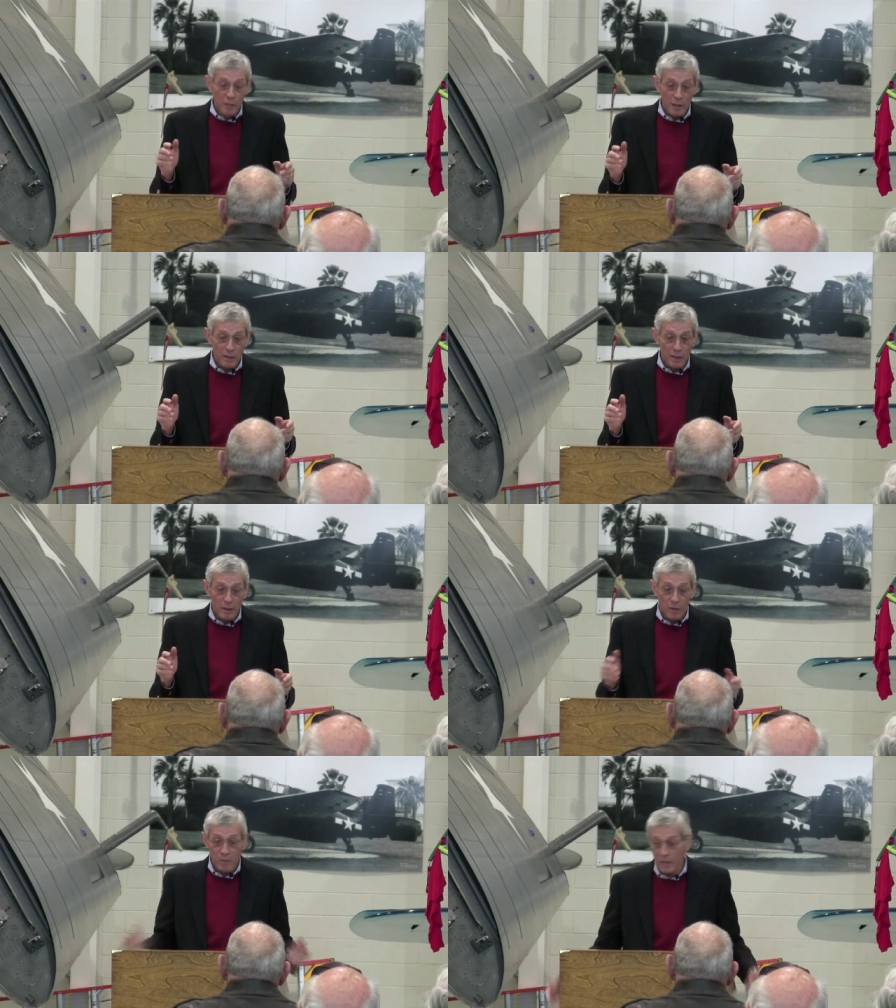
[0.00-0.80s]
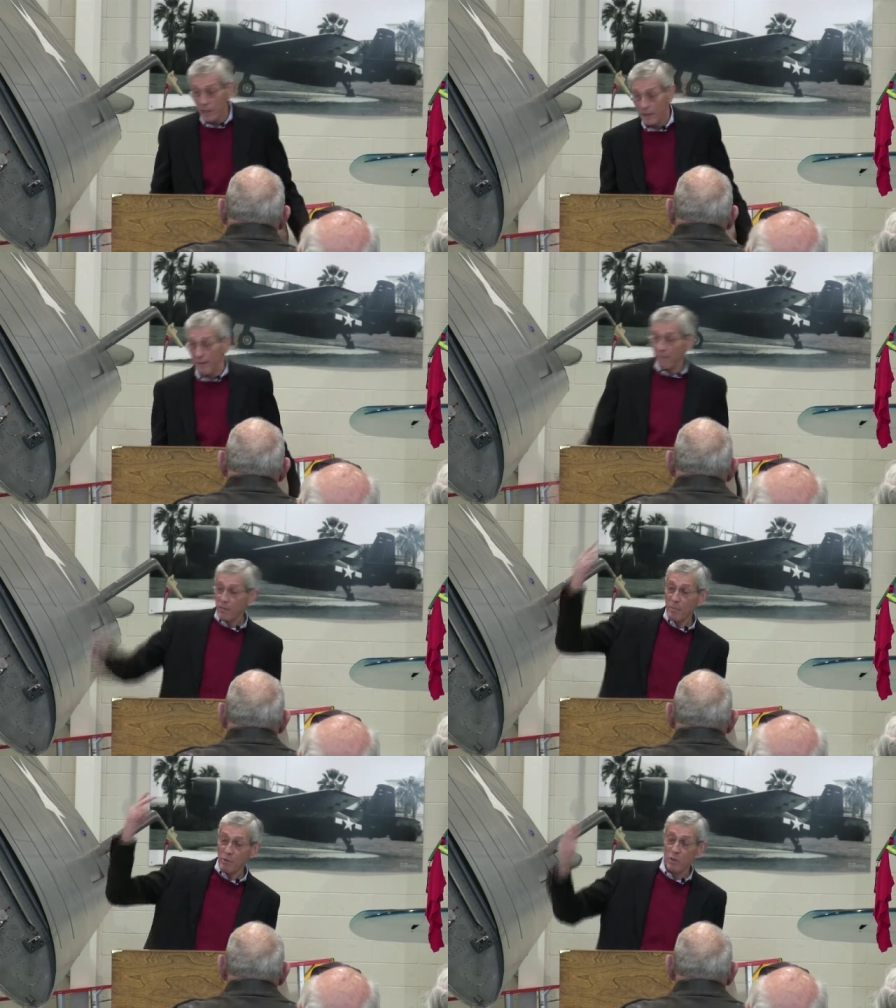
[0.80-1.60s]
But I thought, uh, oh my God,
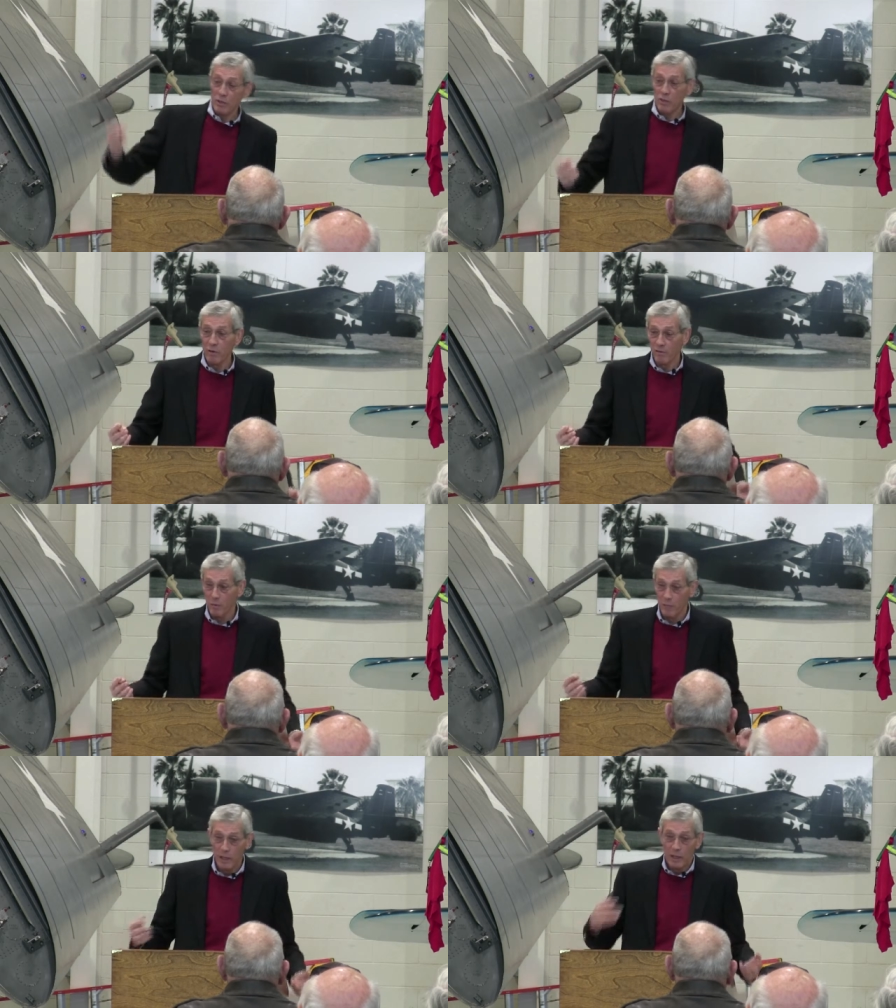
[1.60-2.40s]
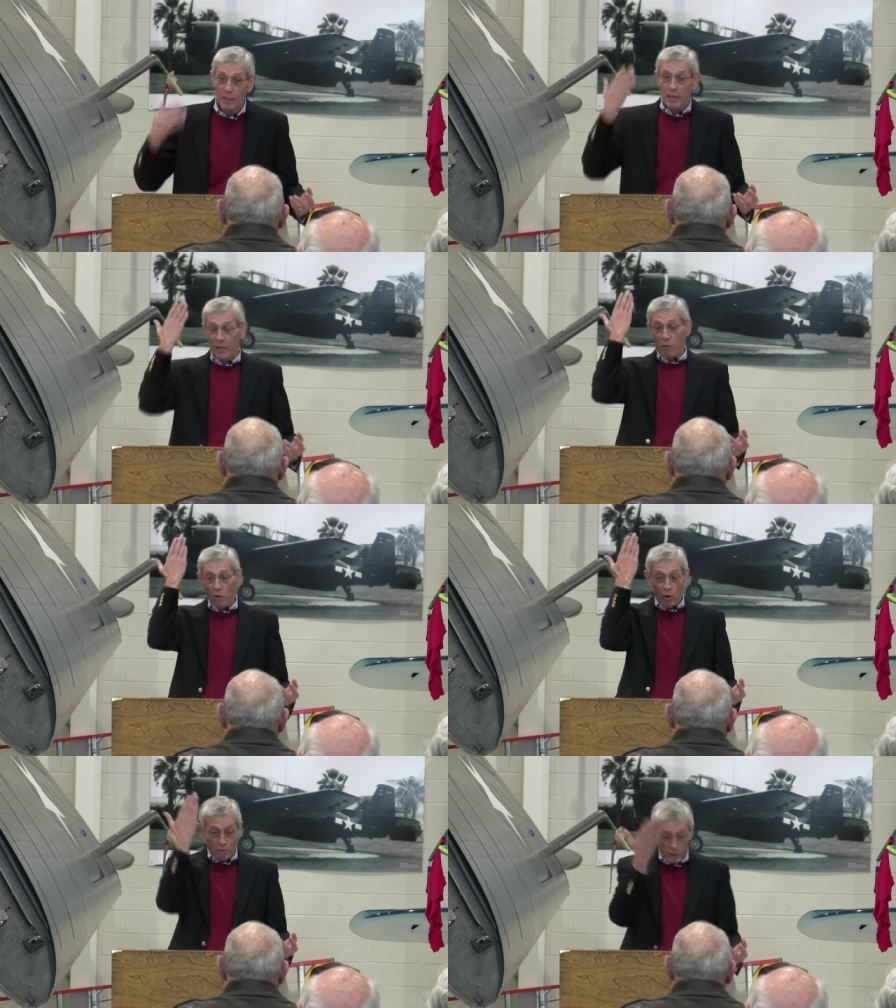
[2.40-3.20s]
I flipped on two of them, and I
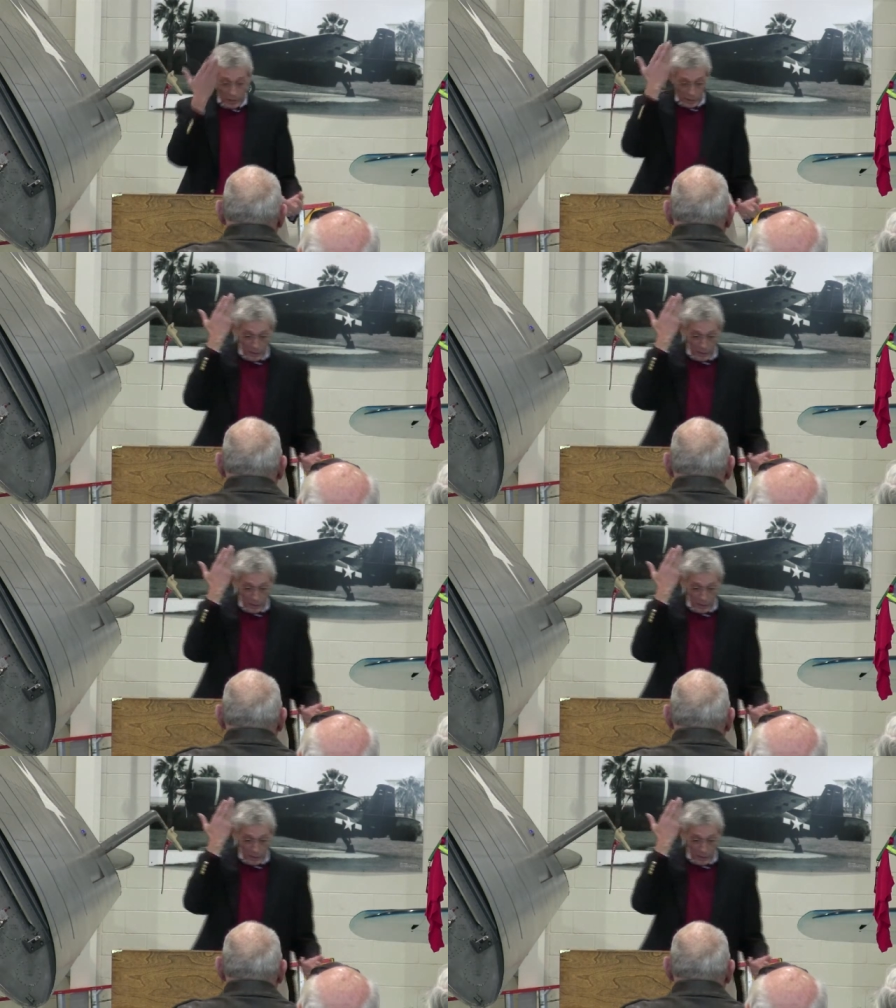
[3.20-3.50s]
roll over,